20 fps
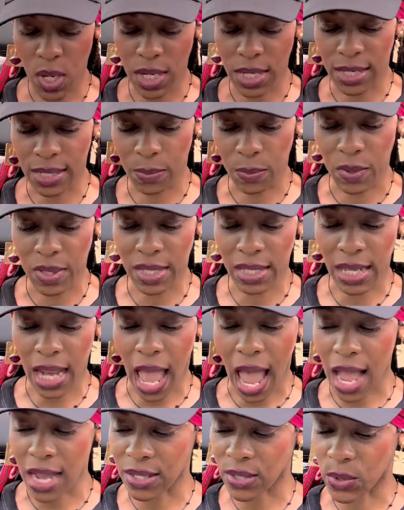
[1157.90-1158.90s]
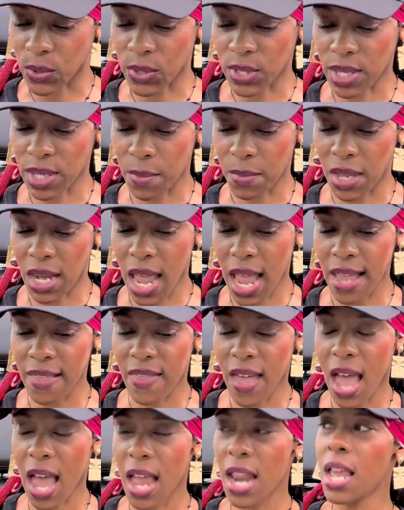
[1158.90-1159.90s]
and some slacks or something like
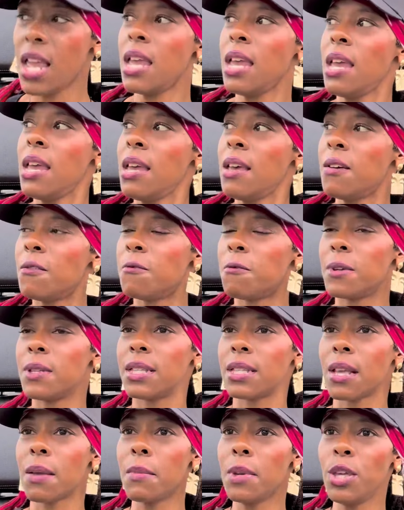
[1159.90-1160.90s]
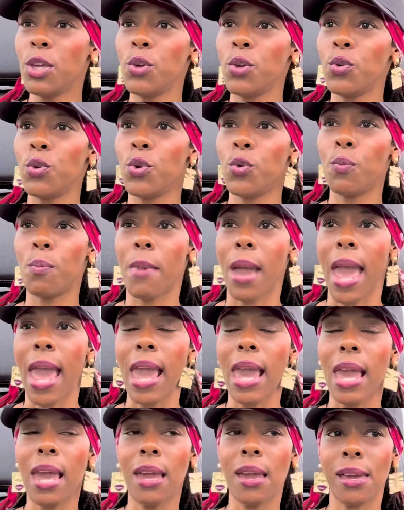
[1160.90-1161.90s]
that. For some of you, you
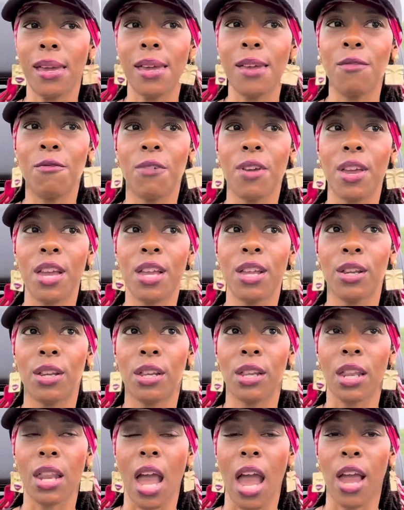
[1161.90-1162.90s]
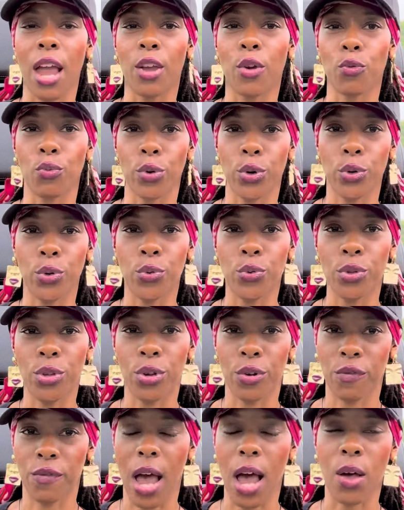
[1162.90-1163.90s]
may even like renew
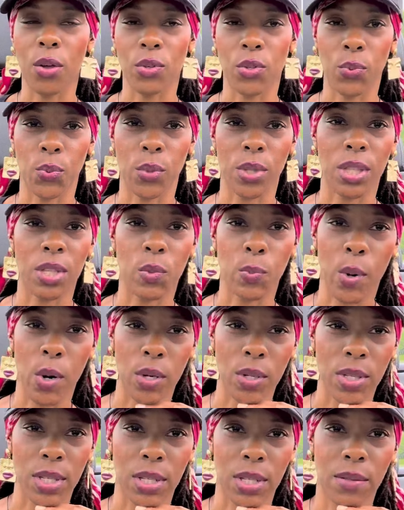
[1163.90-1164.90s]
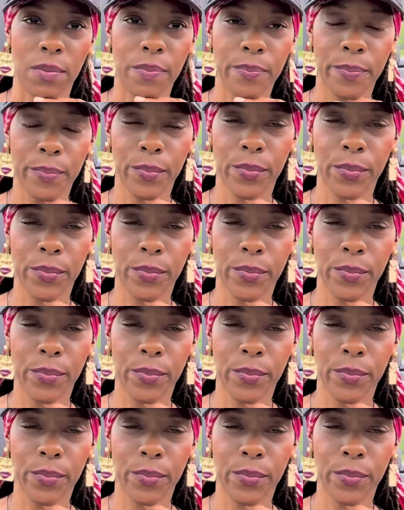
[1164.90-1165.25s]
your vows with this person.